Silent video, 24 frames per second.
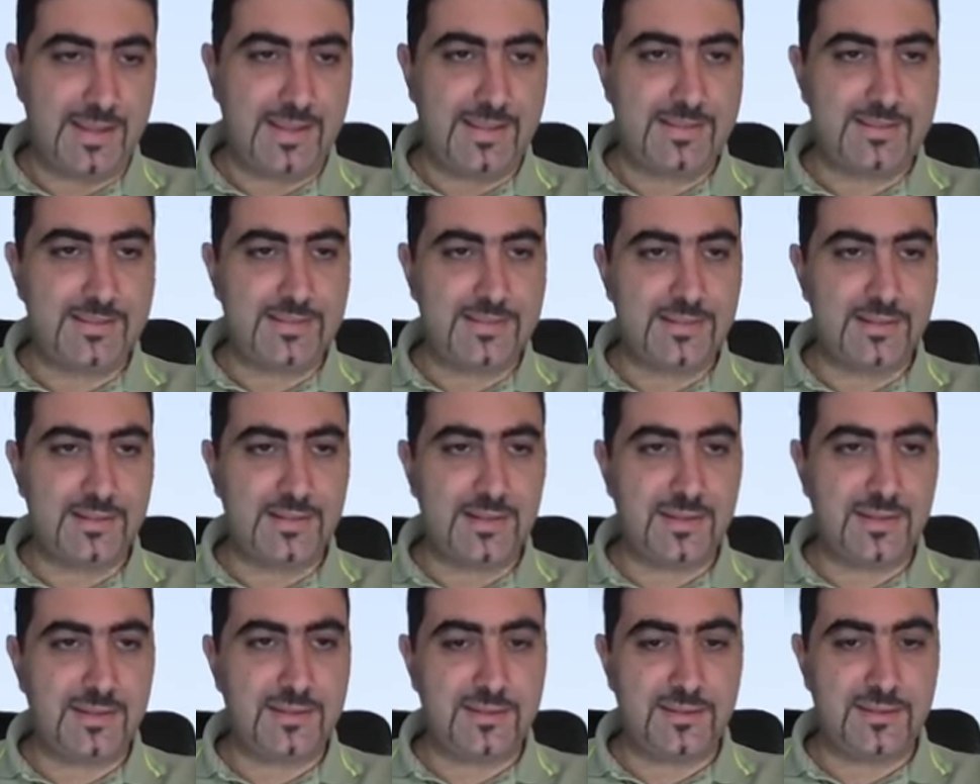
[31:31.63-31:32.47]

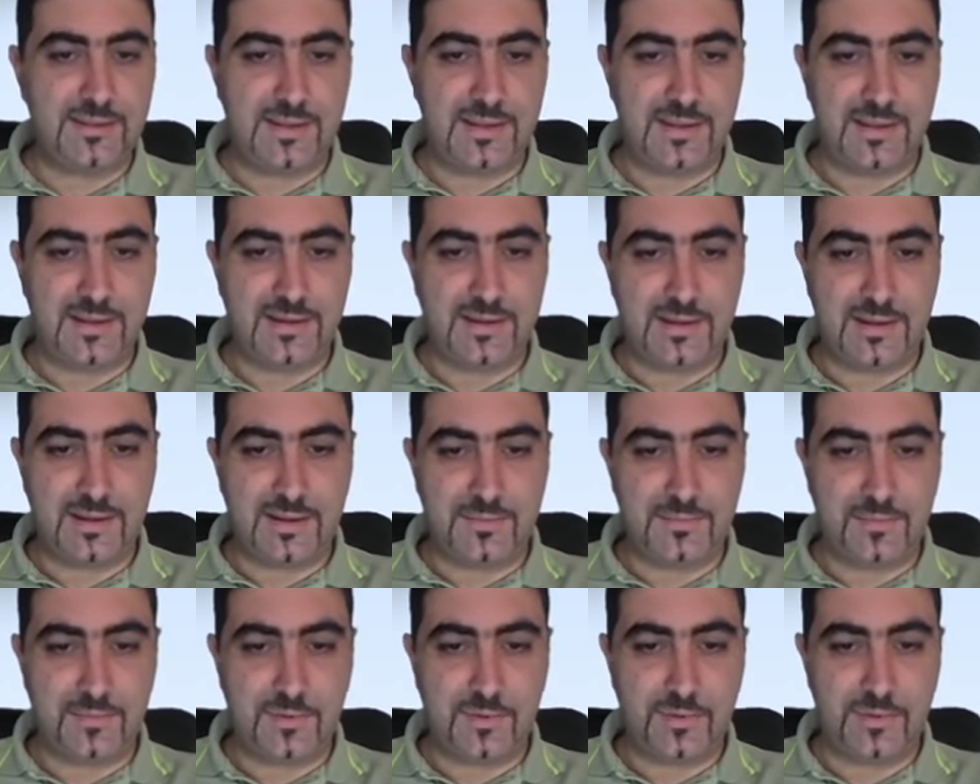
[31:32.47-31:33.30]
unselected that.
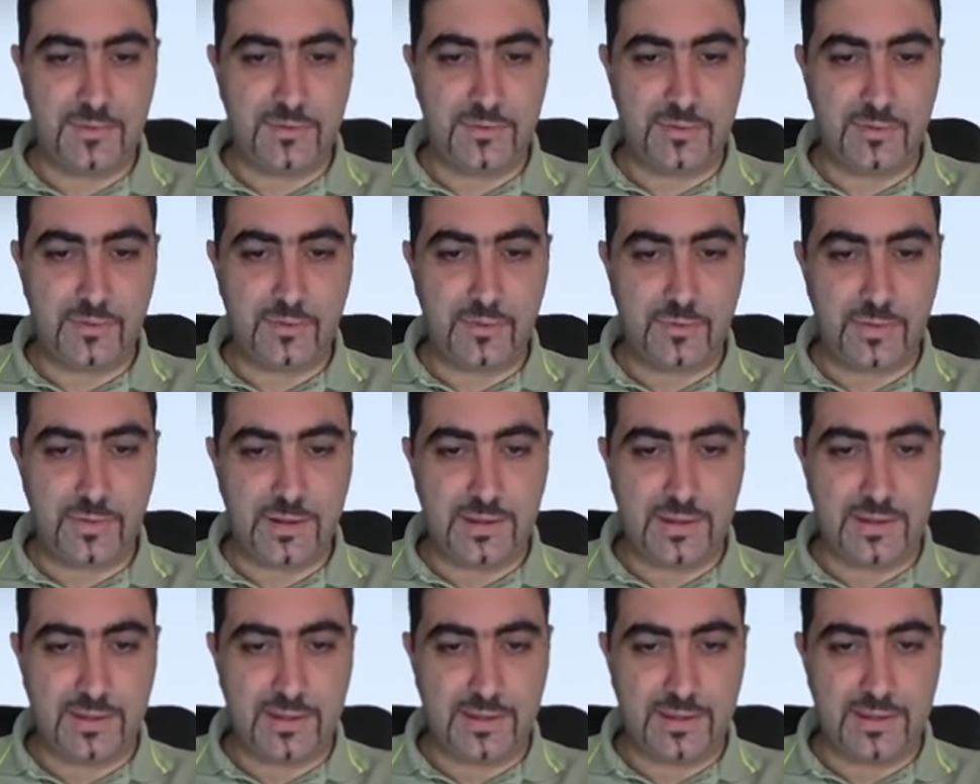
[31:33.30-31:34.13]
I'm going to go
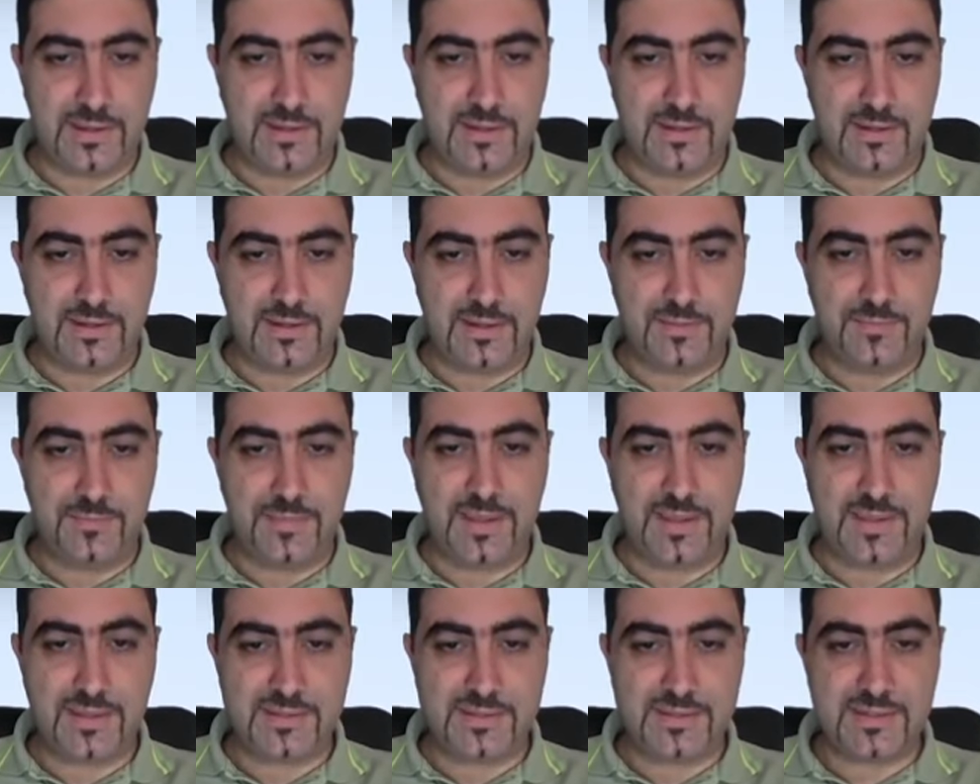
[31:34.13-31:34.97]
uh, in and
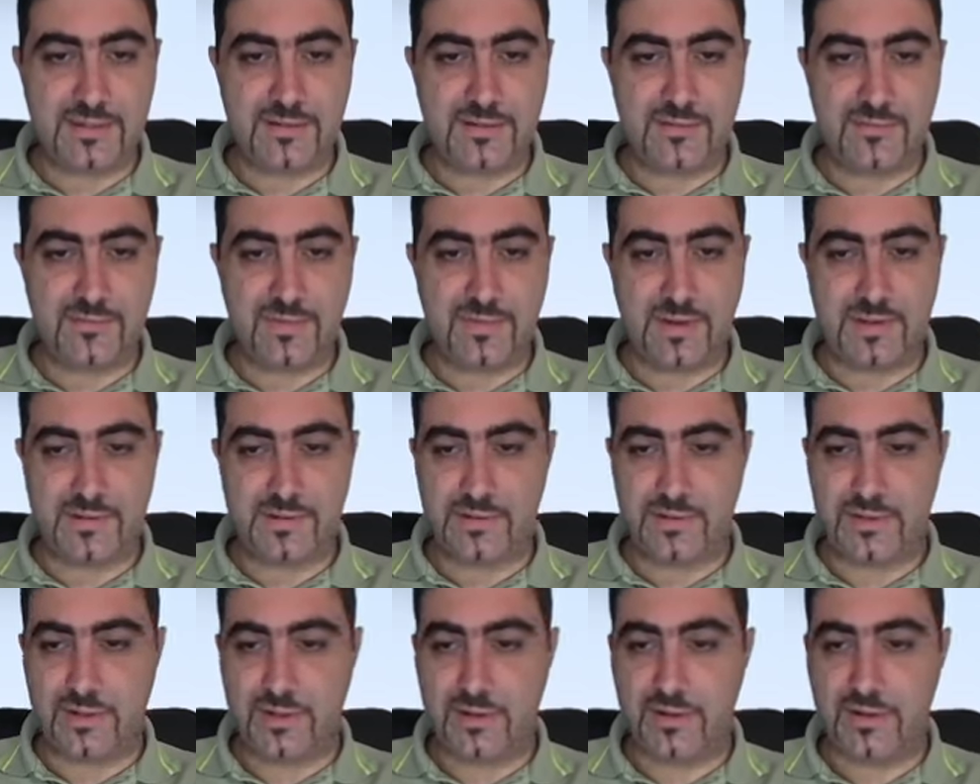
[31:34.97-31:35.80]
make a single
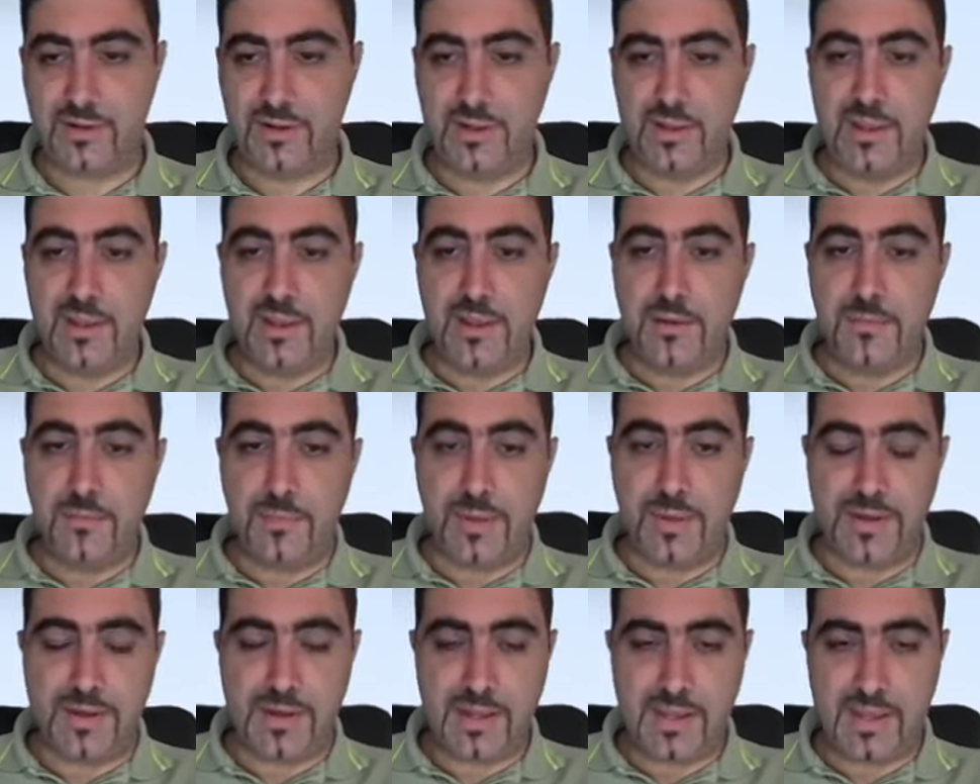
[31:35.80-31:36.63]
flange here.
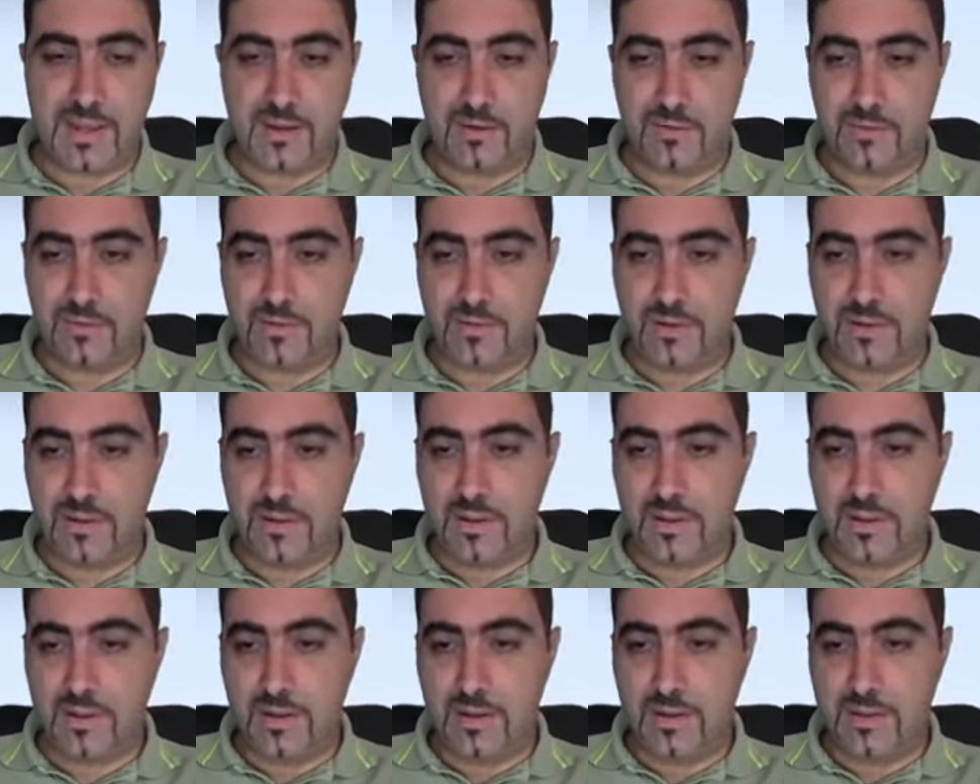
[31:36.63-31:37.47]
But now
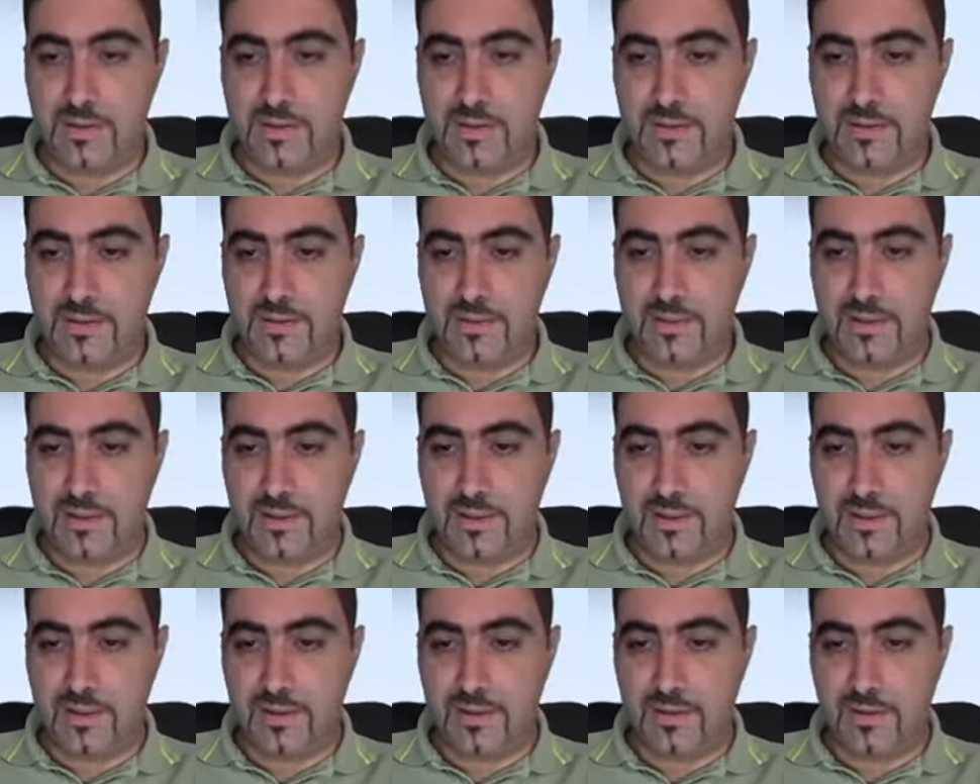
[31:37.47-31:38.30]

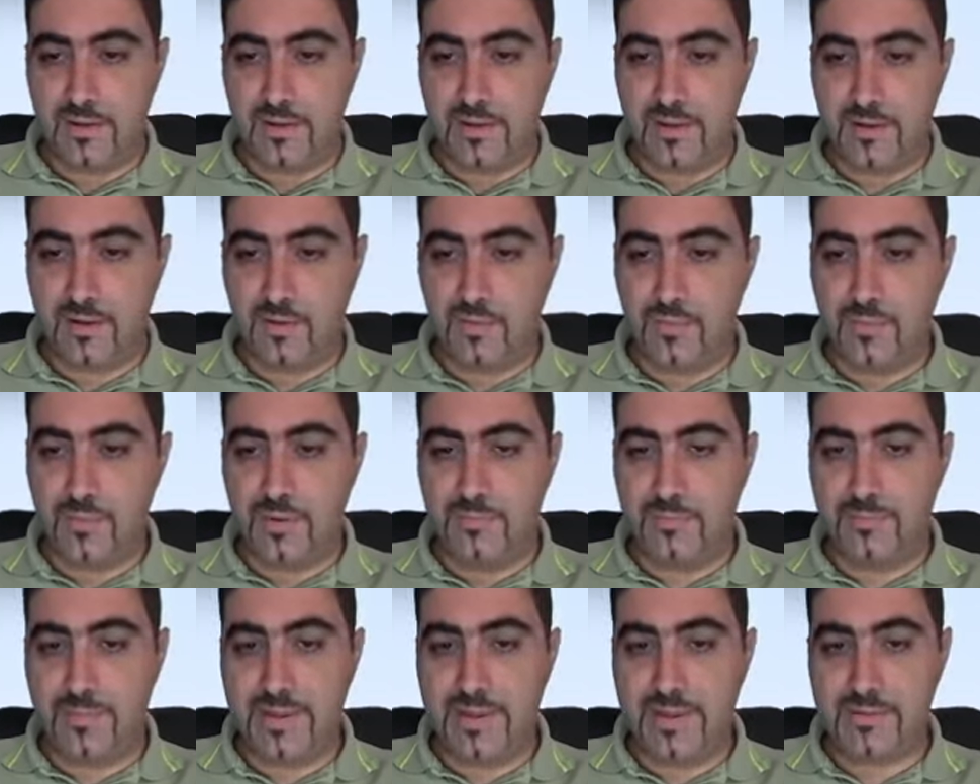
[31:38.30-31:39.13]
the
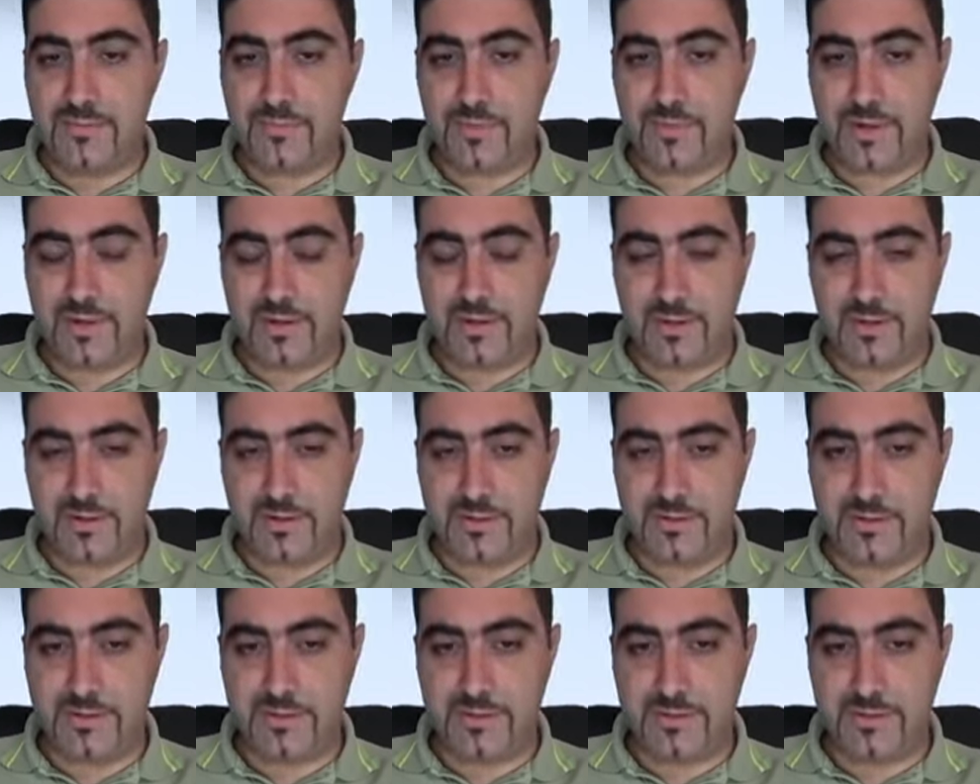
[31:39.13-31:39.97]
global bend
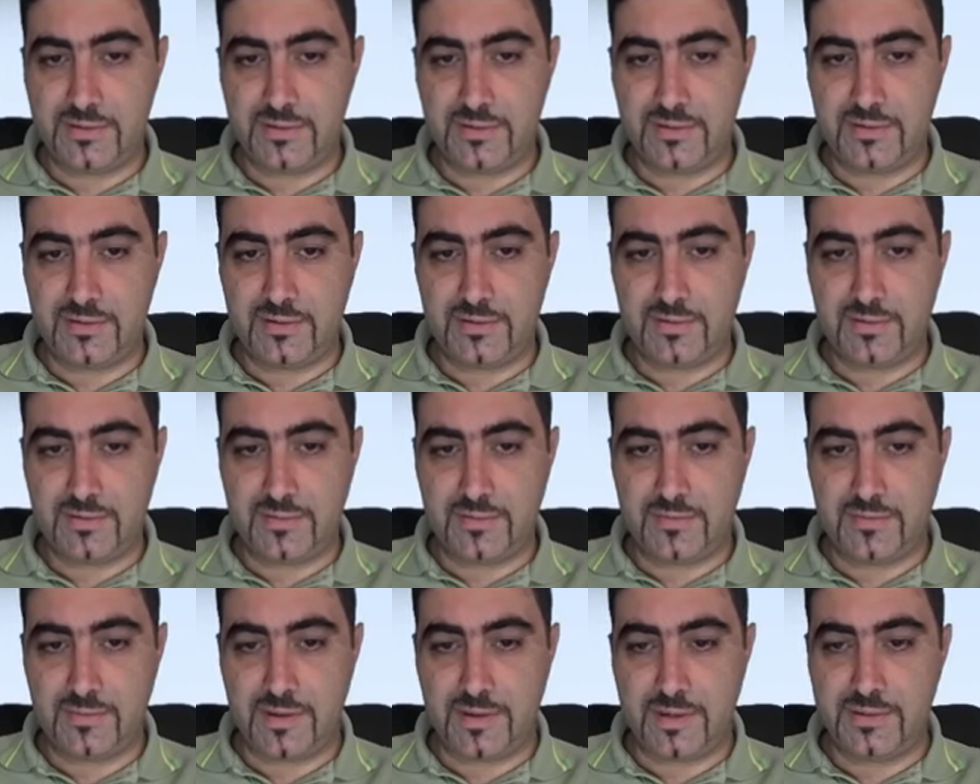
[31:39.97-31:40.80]
radius,
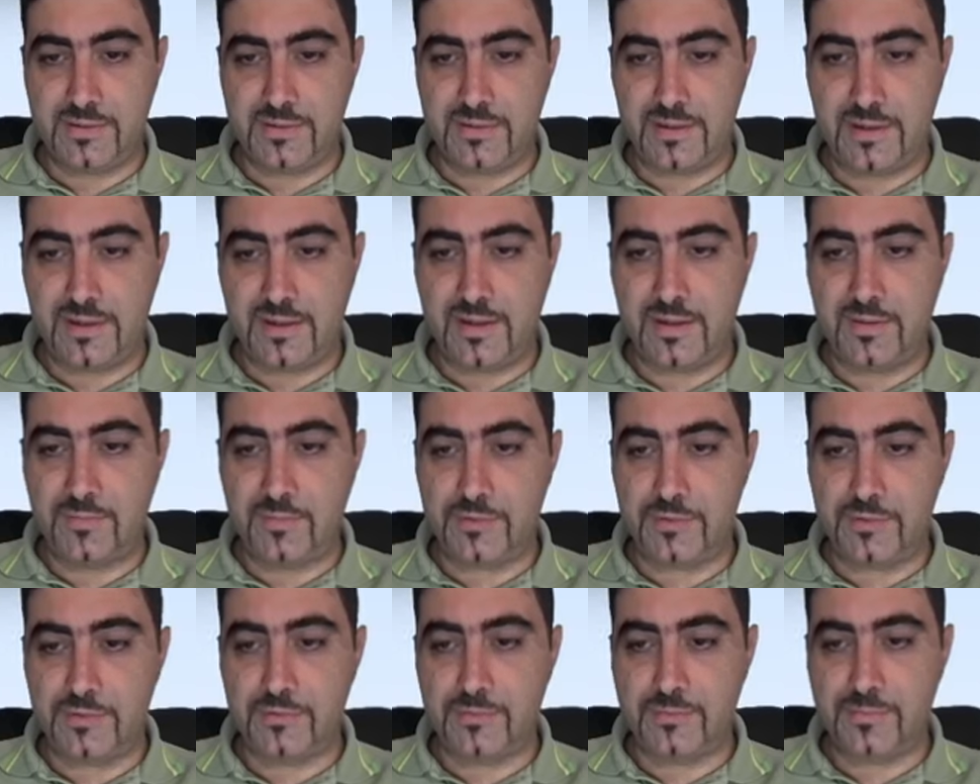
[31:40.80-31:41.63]
right? I
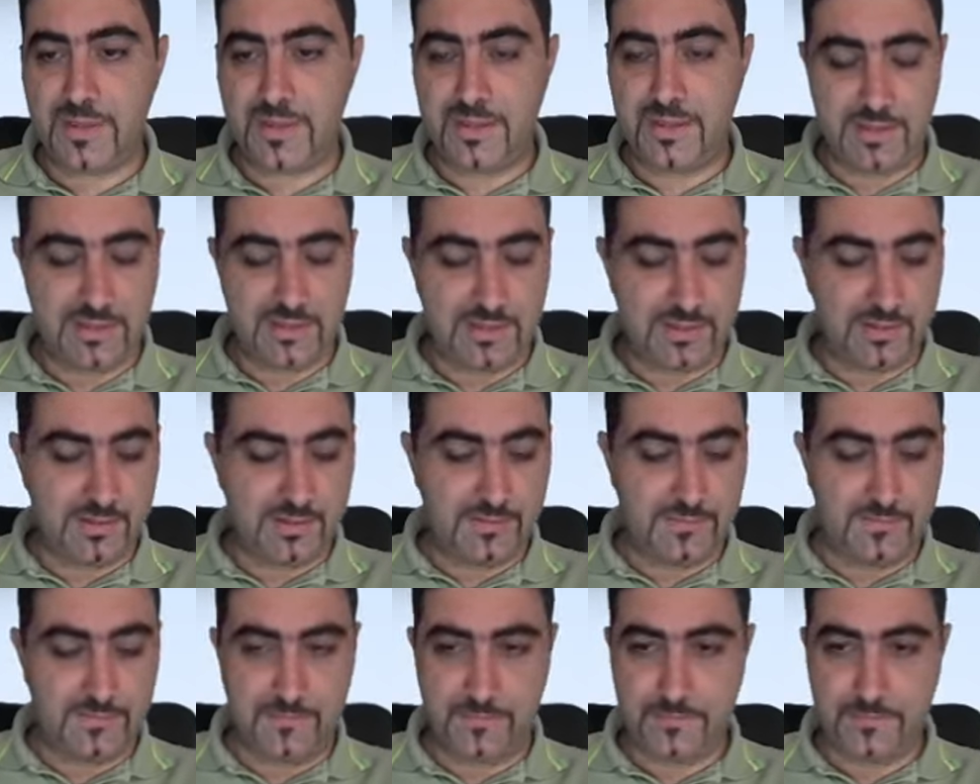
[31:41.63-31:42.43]
want to make it